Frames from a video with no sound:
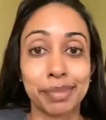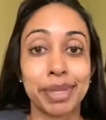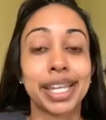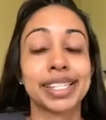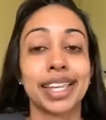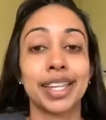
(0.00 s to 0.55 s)

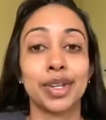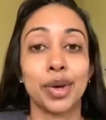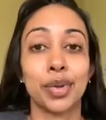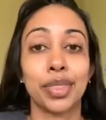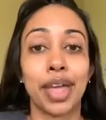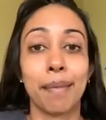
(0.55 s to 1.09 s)
because I
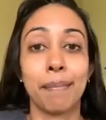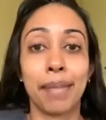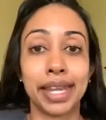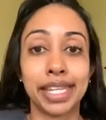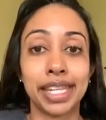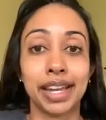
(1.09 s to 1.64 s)
know that
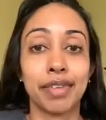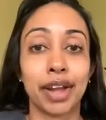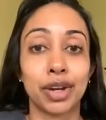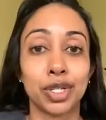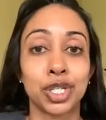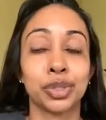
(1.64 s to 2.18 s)
many of
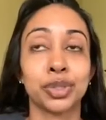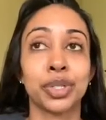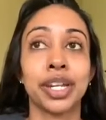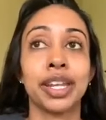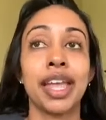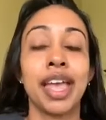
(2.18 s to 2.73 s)
our
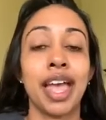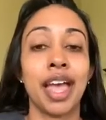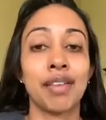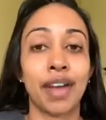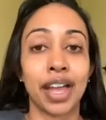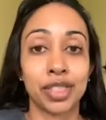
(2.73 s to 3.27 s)
children
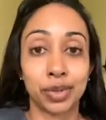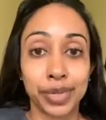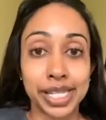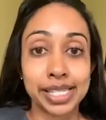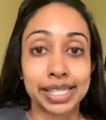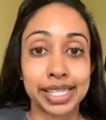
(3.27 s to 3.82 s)
have either
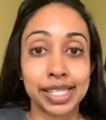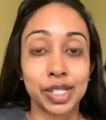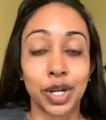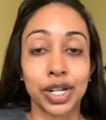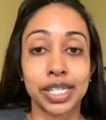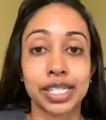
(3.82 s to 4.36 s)
recently
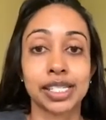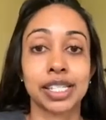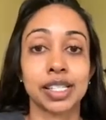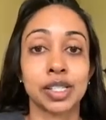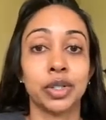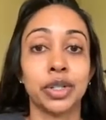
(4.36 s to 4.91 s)
started
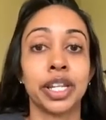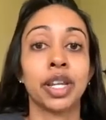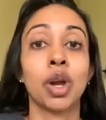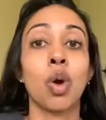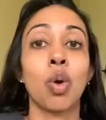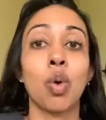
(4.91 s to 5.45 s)
distance learning
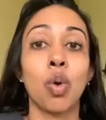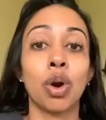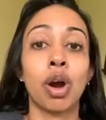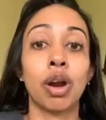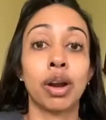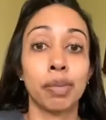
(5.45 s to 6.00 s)
or
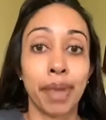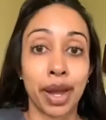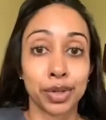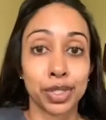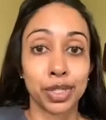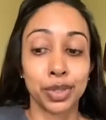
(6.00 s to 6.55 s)
are
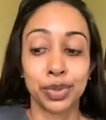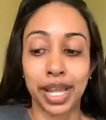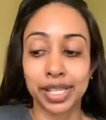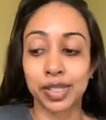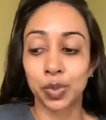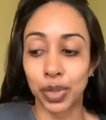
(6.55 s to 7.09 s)
about to
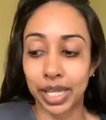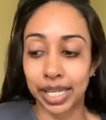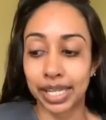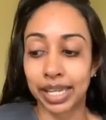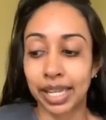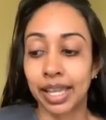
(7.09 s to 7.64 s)
next
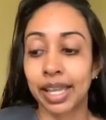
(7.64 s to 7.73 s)
week.